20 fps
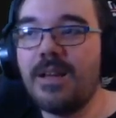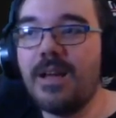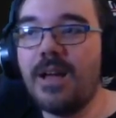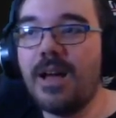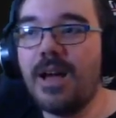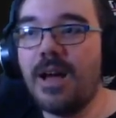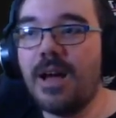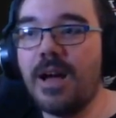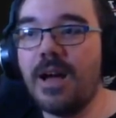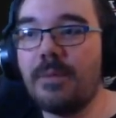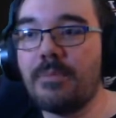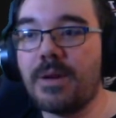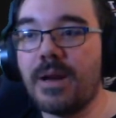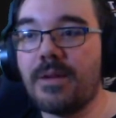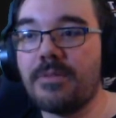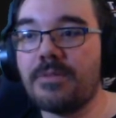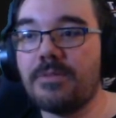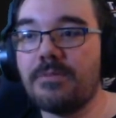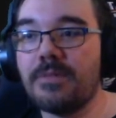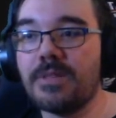I'm gonna
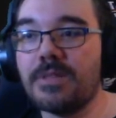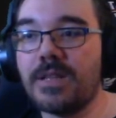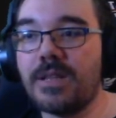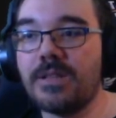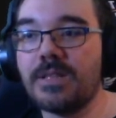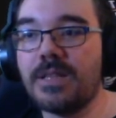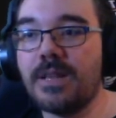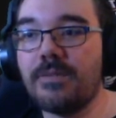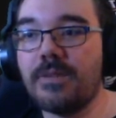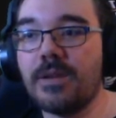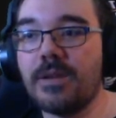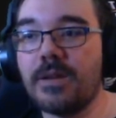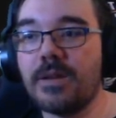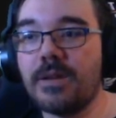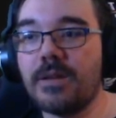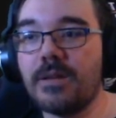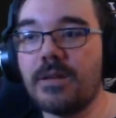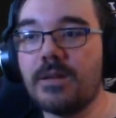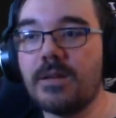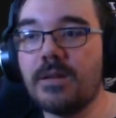have to restart this level, aren't
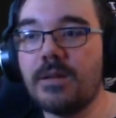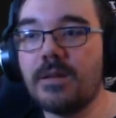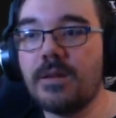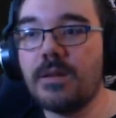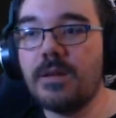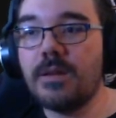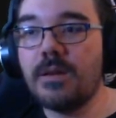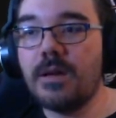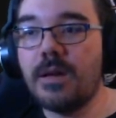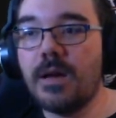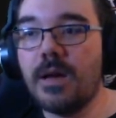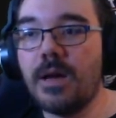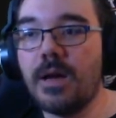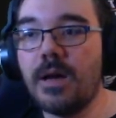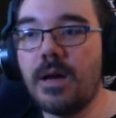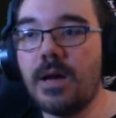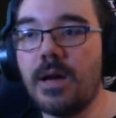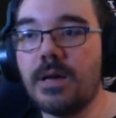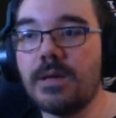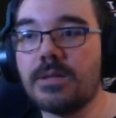
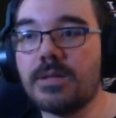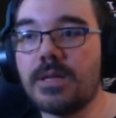I? Just that